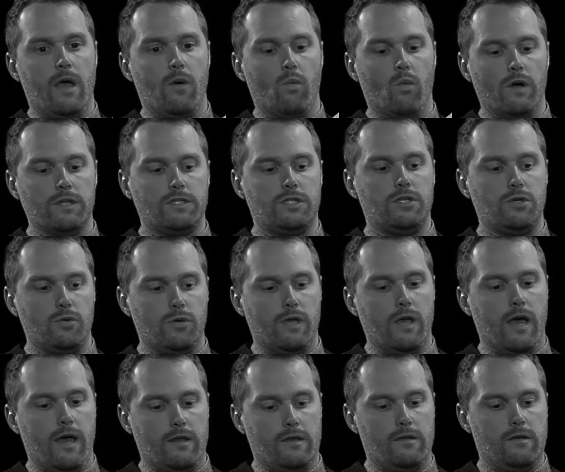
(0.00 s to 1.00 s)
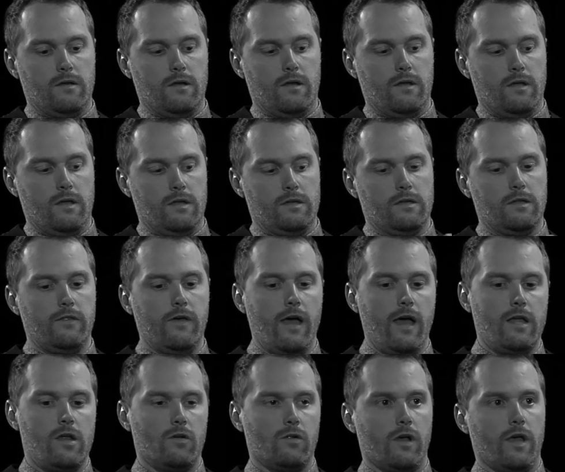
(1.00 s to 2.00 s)
And once you get into
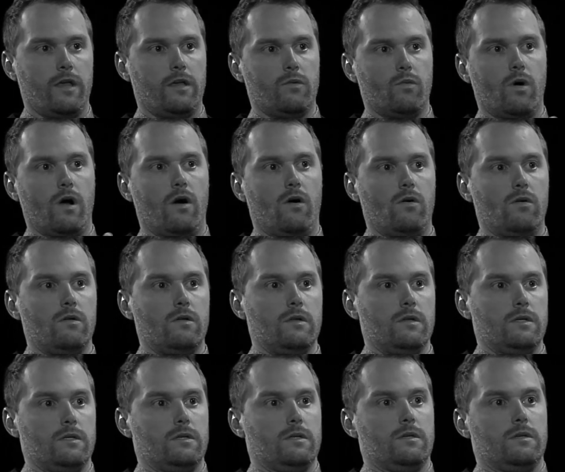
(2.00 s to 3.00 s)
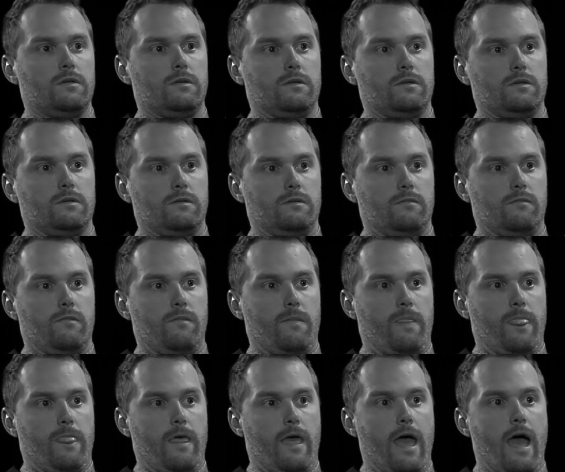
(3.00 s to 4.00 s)
that, you're like, well,
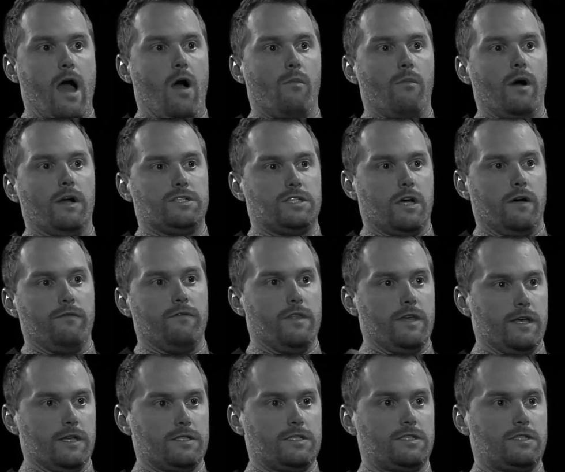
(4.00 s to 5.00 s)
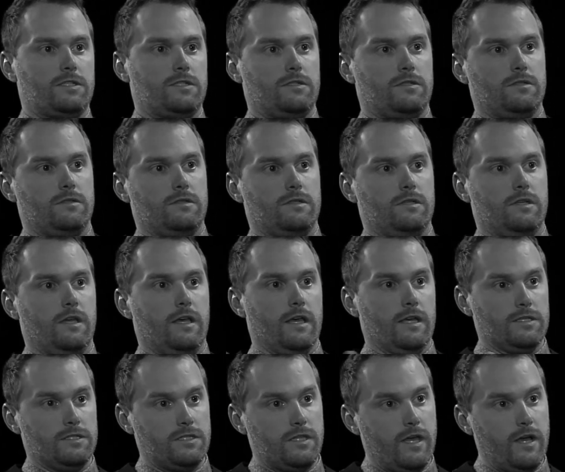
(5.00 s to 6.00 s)
how much of this
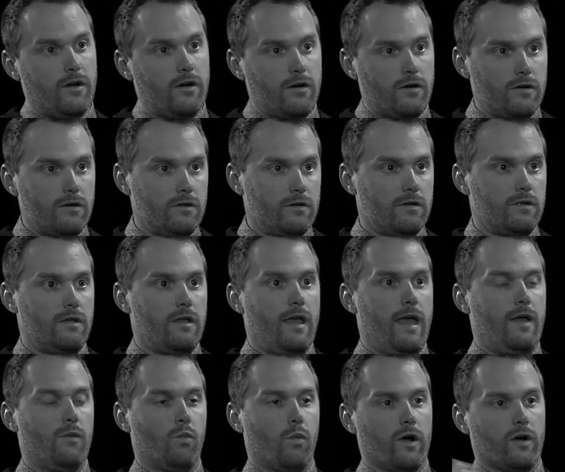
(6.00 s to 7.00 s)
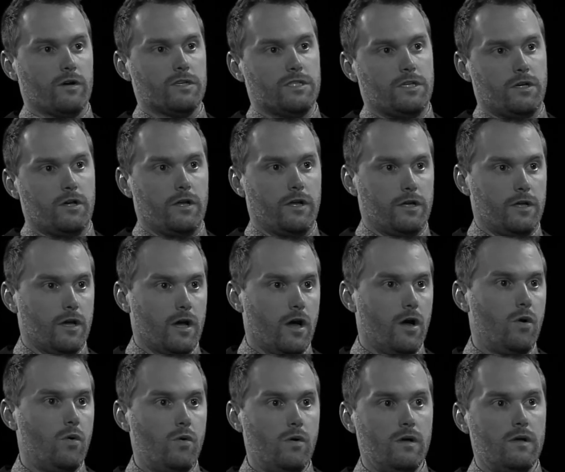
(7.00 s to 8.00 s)
is there, and where is it going to
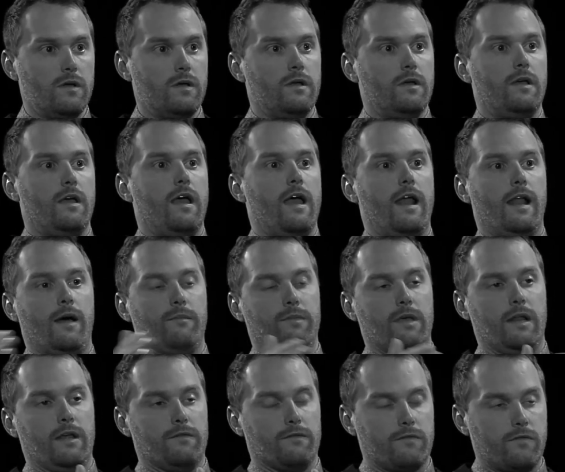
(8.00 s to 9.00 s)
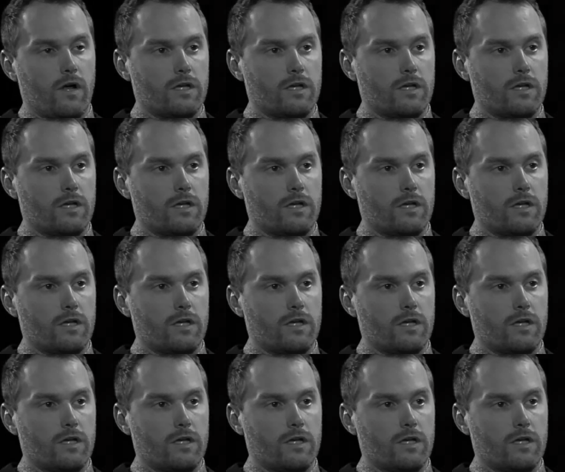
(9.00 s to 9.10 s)
go? And I'm getting